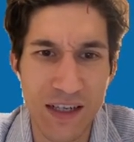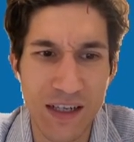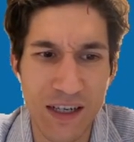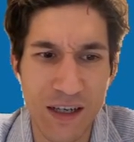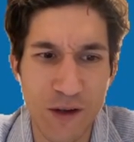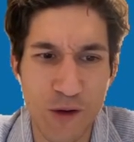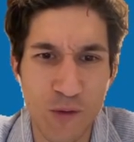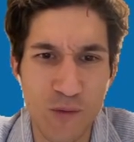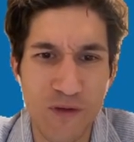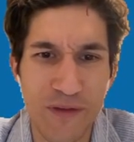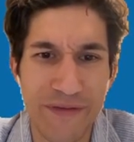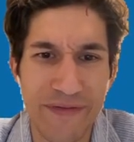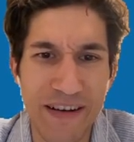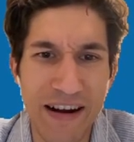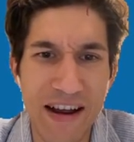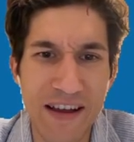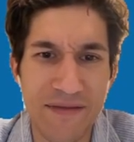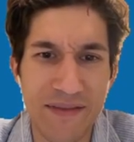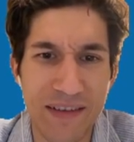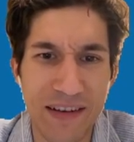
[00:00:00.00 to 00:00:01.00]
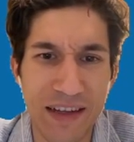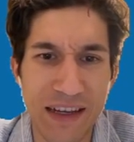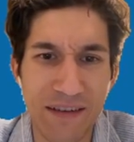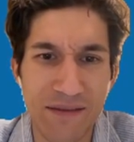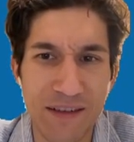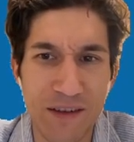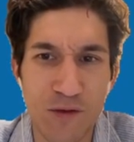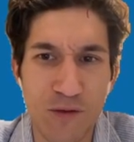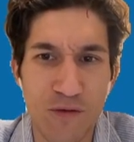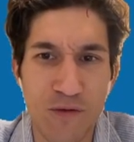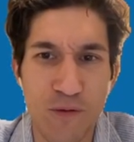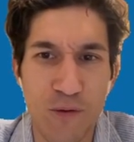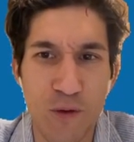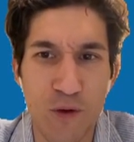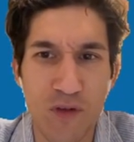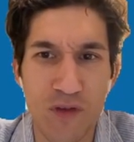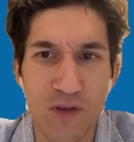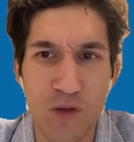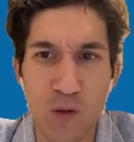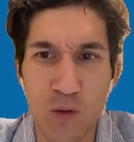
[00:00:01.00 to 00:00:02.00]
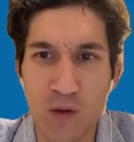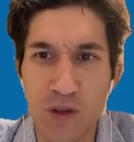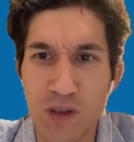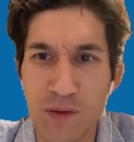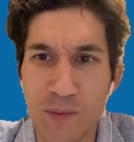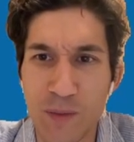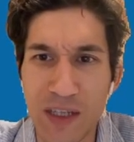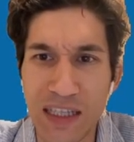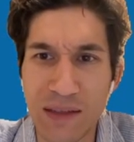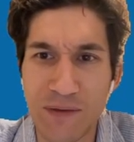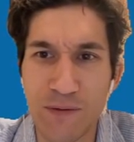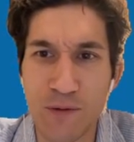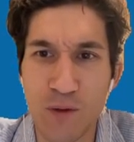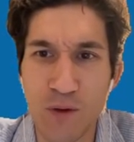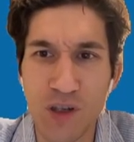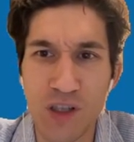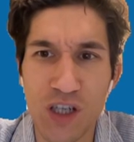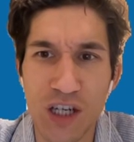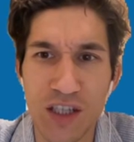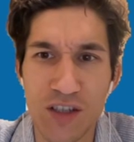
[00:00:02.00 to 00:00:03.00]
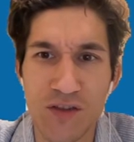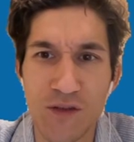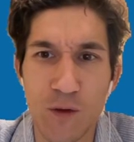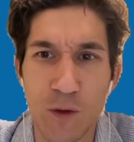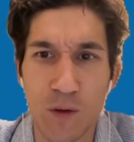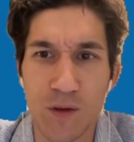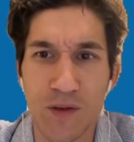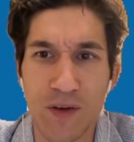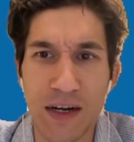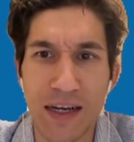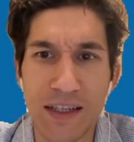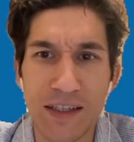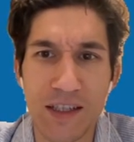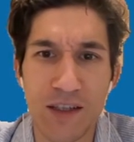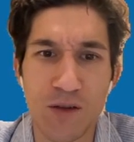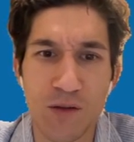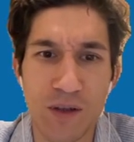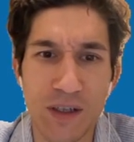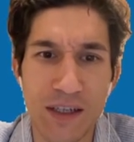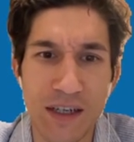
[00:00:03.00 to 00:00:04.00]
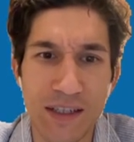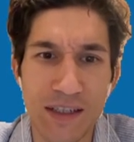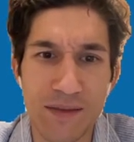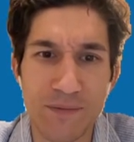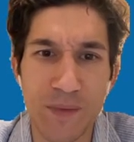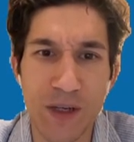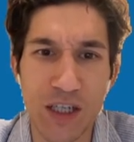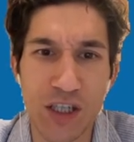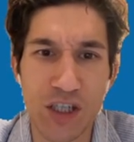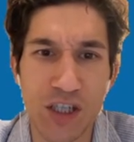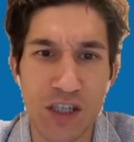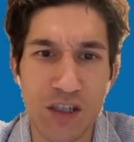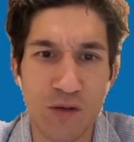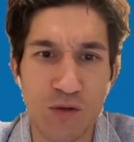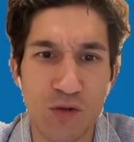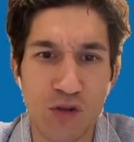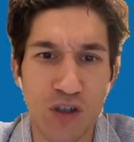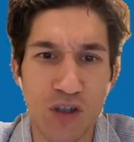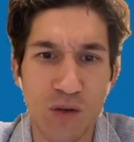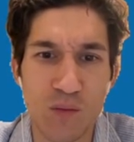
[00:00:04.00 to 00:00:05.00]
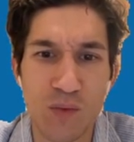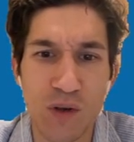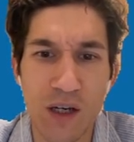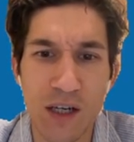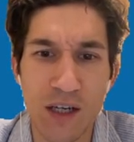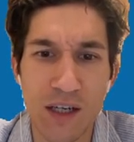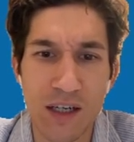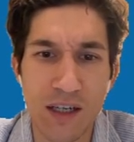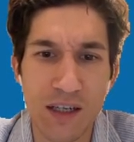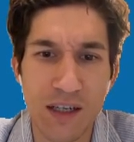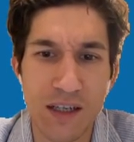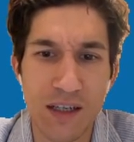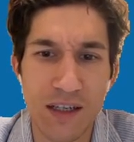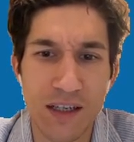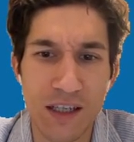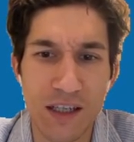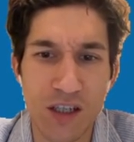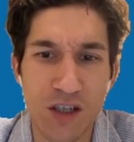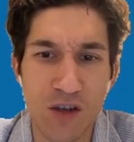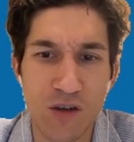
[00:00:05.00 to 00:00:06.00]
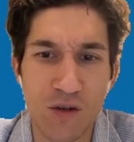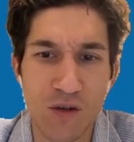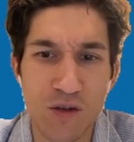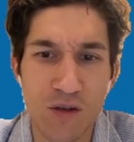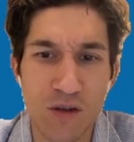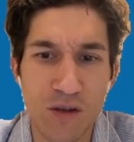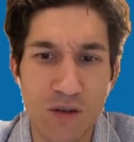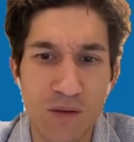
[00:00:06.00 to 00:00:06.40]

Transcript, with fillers: I hope 5, 11 or 4 rolls. Oh, wait, 4 just rolled, right? So I got my sh to ship. It's good.